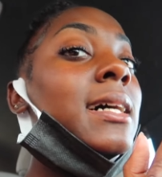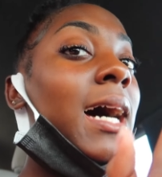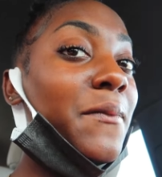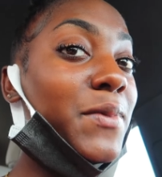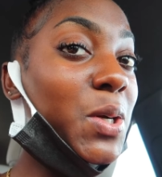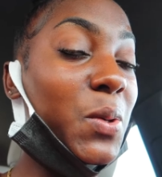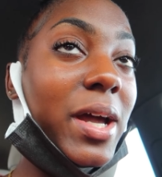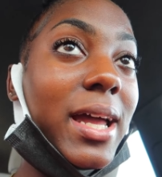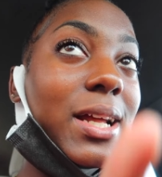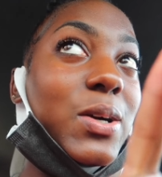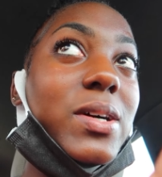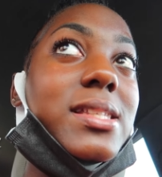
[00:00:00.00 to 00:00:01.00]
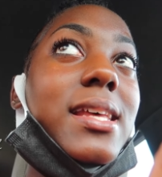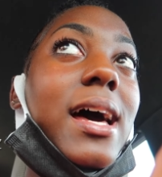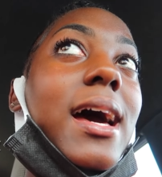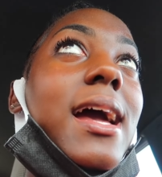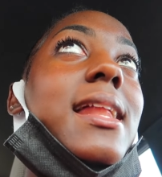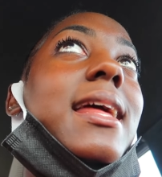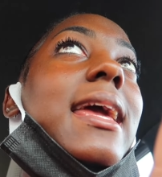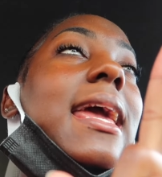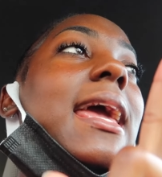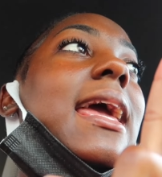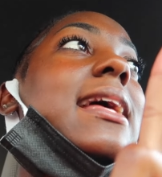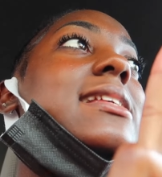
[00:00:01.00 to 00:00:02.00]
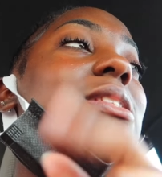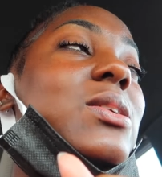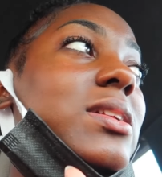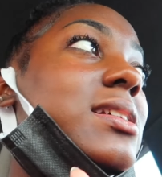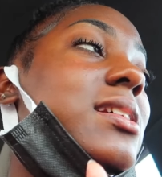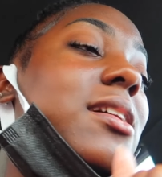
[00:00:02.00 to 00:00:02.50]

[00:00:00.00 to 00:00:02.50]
i'm gonna go ahead and go inside so let's